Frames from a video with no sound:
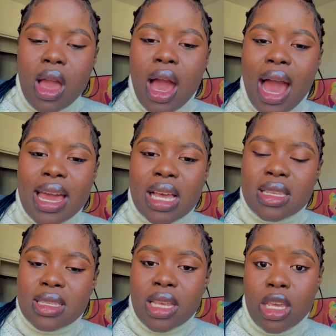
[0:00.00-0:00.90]
I
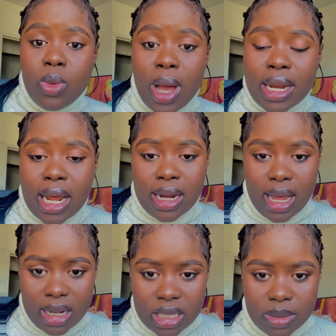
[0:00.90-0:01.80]
can see you are in an
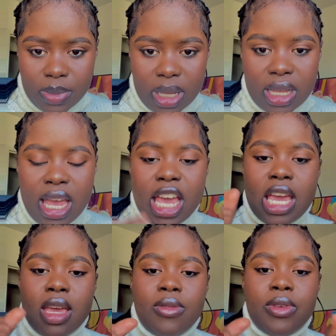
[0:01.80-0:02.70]
allergy band.
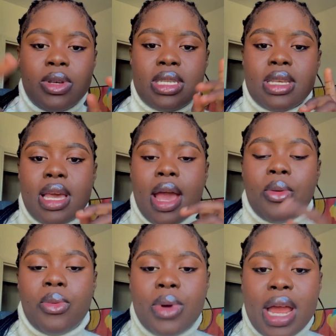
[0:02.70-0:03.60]
If you see a
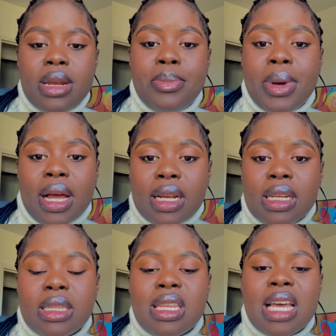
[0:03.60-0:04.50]
red
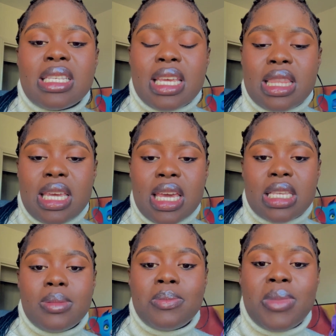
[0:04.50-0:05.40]
band, that
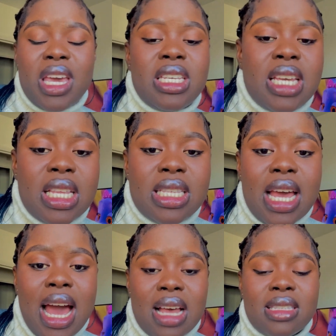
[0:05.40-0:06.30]
indicates patient
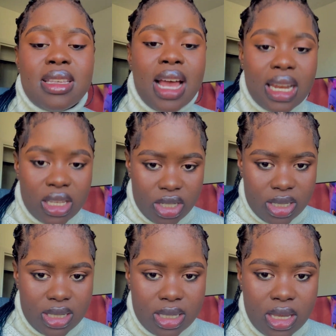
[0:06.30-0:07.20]
has
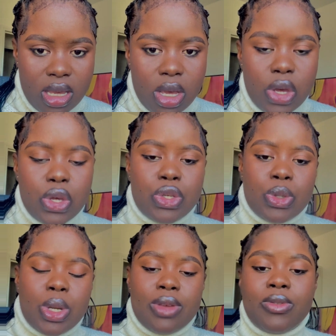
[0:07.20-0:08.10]
allergies.
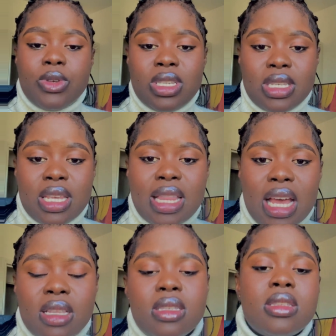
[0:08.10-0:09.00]
So if you see
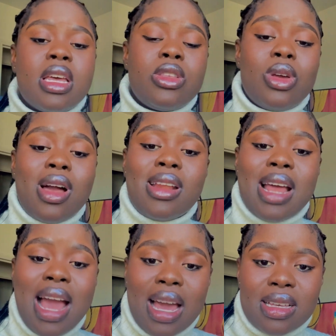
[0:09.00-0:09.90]
that, then you can
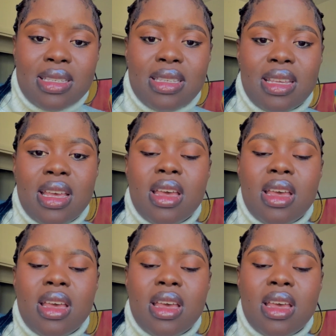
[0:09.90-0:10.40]
ask.